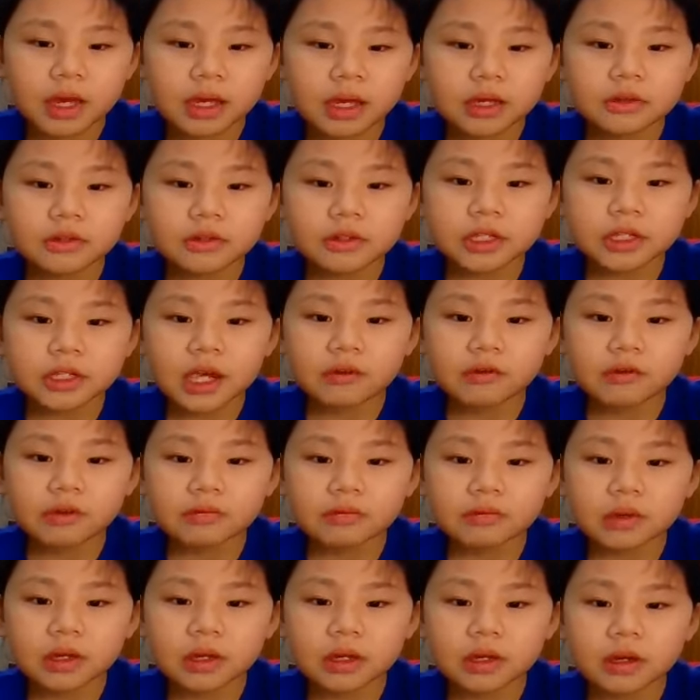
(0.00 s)
May you share
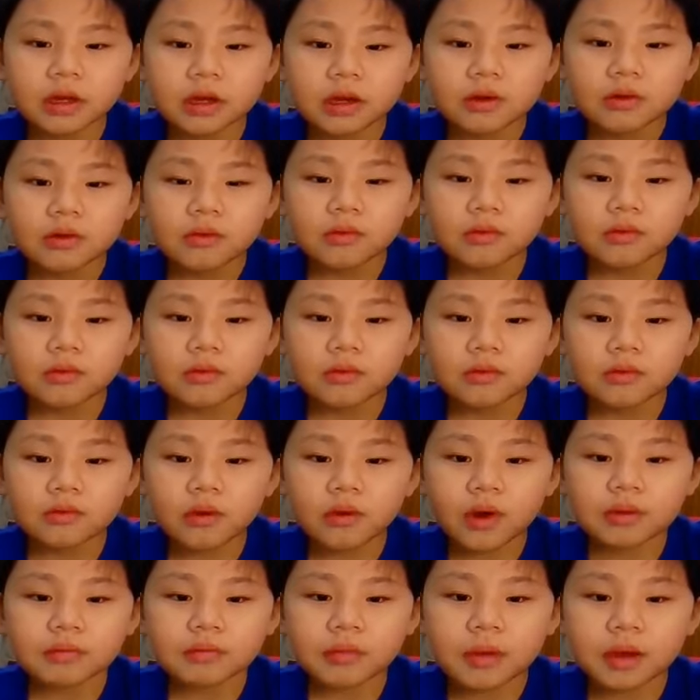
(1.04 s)
with me
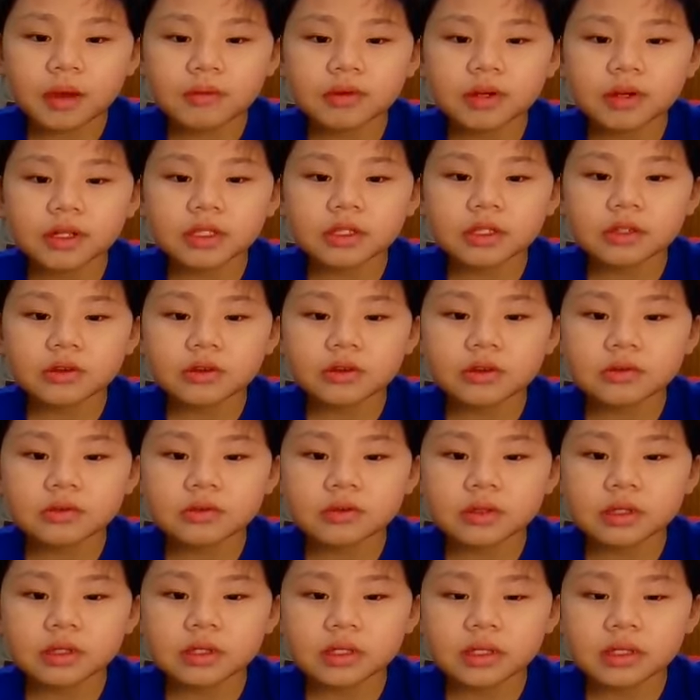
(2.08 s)
what memories
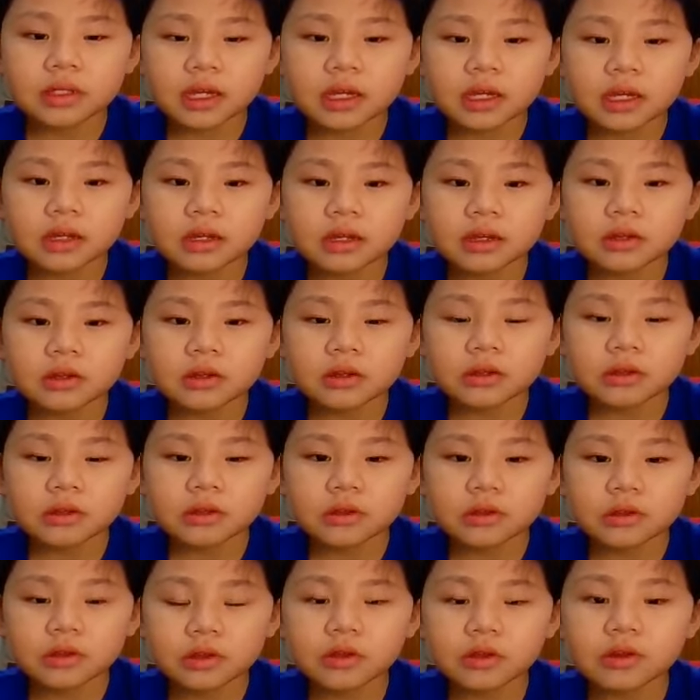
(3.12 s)
think
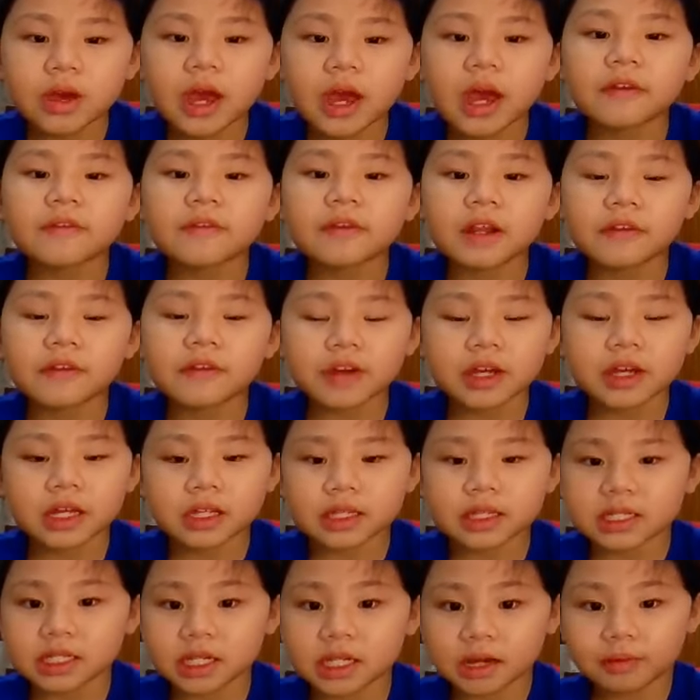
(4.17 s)
do you have living
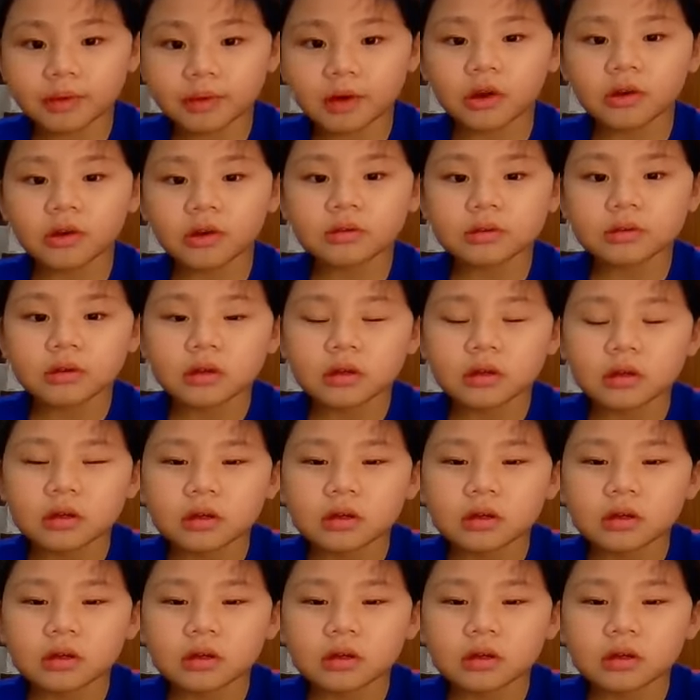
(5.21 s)
in Singapore?